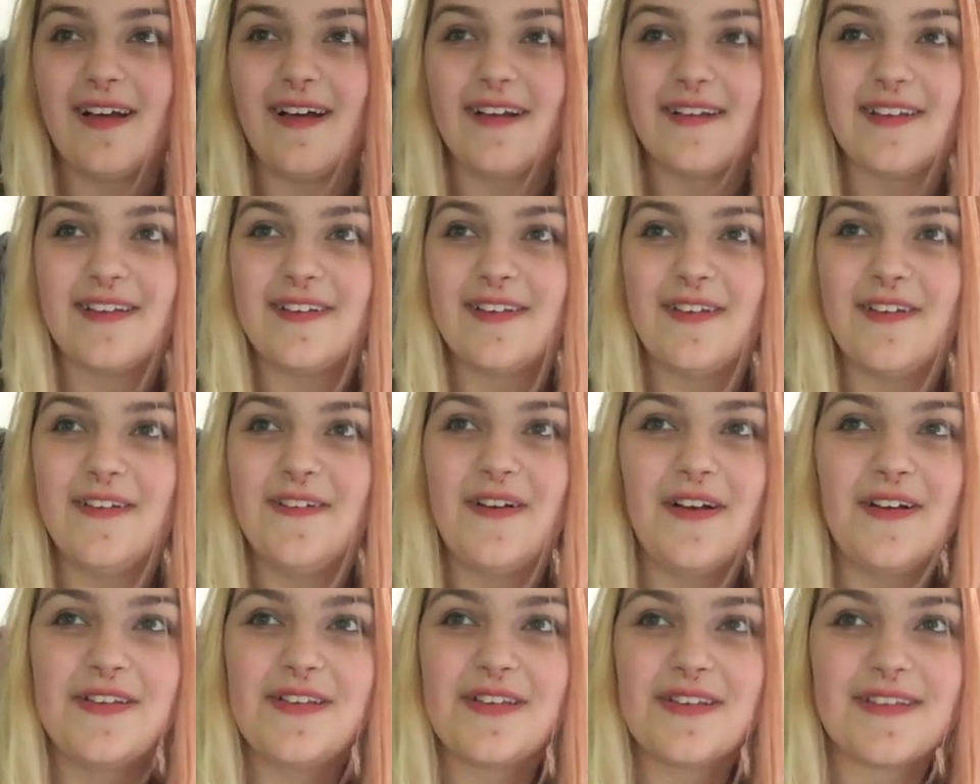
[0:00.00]
don't know,
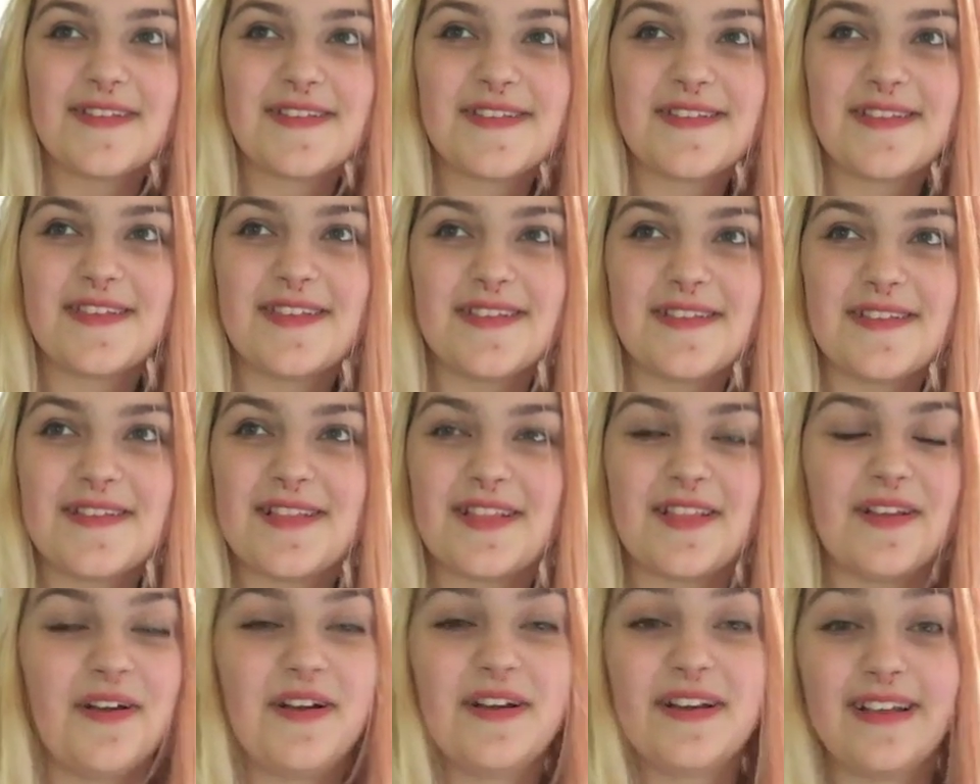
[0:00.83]
I just
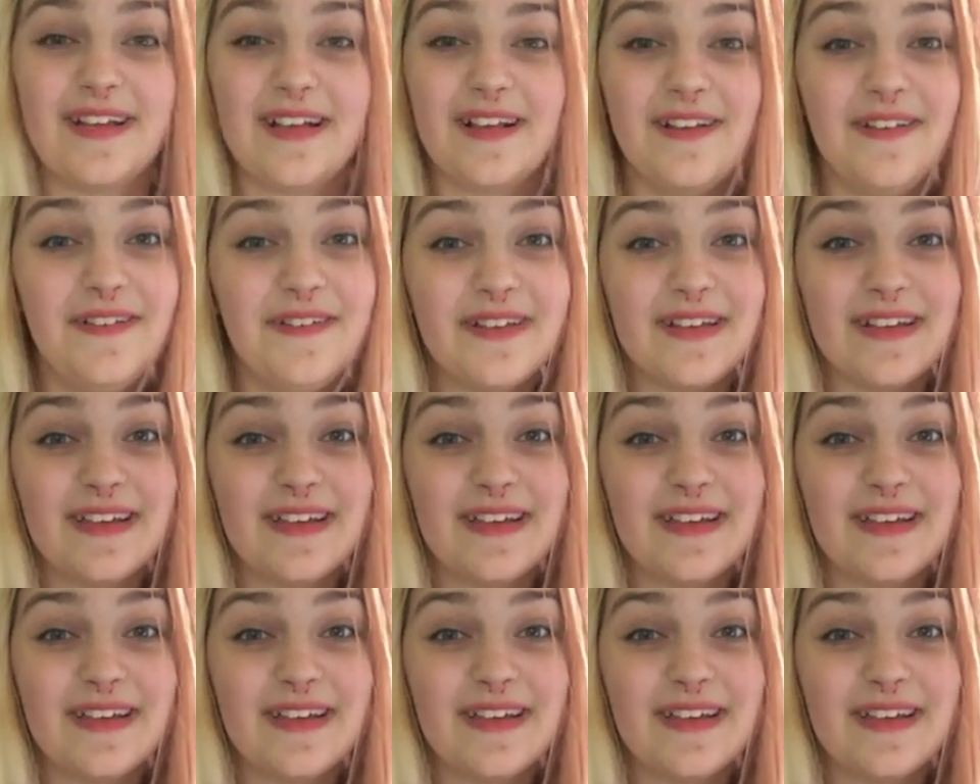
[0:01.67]
thought I'd include